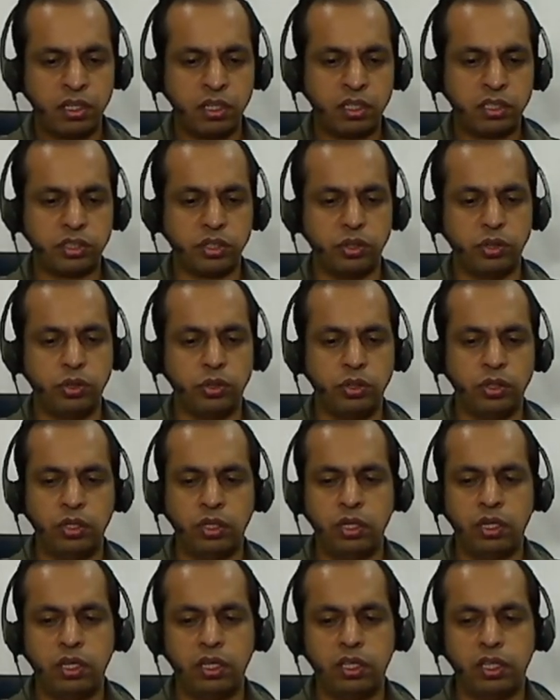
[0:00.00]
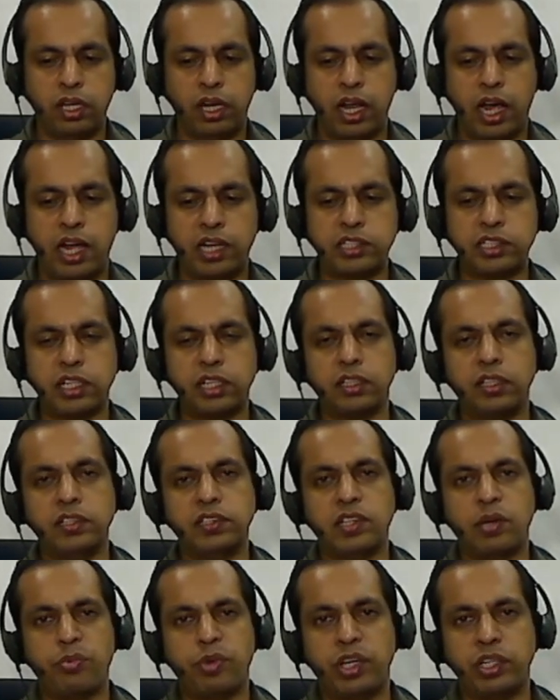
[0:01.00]
So the larger the
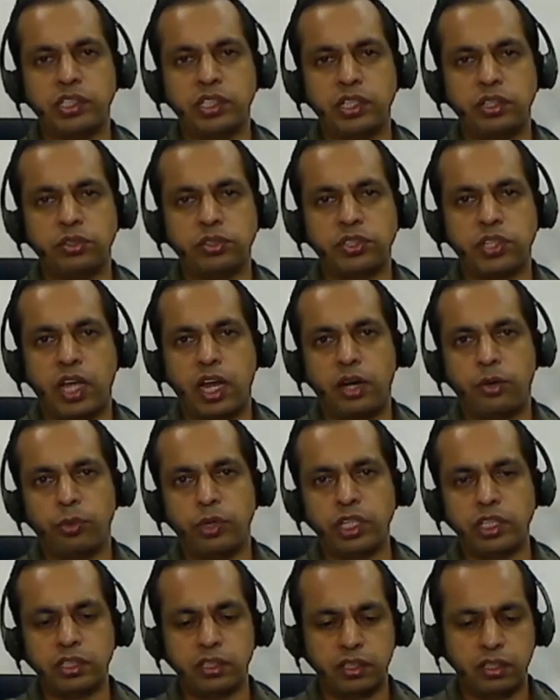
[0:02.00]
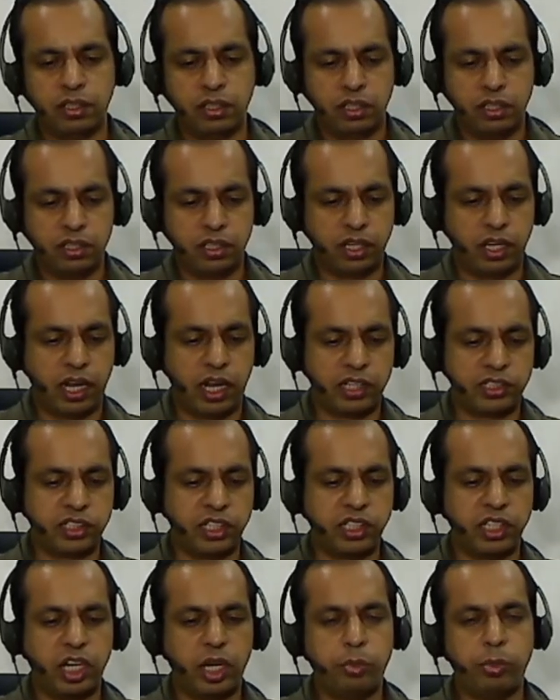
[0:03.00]
separation you start with, the larger
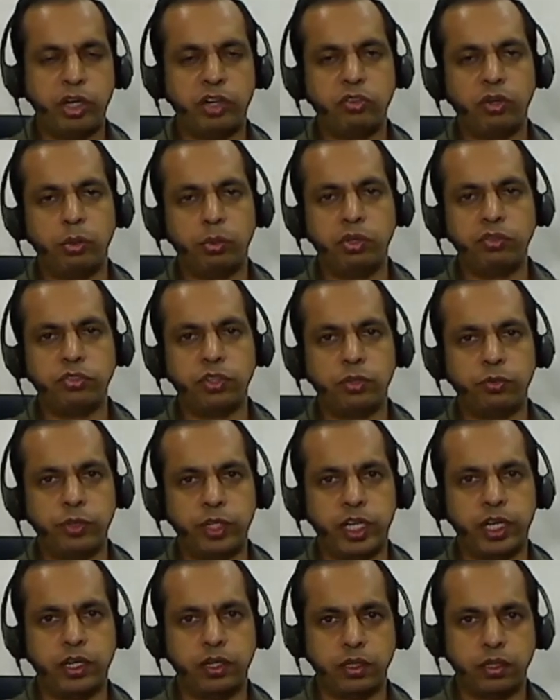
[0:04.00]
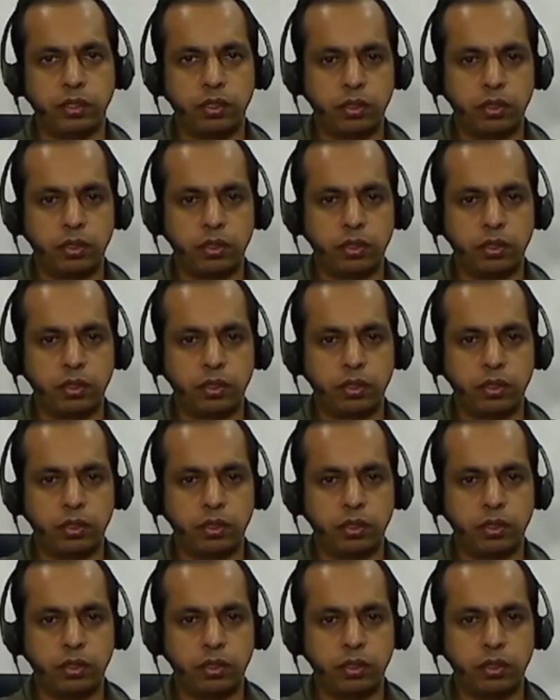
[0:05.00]
the limit will be for Vi,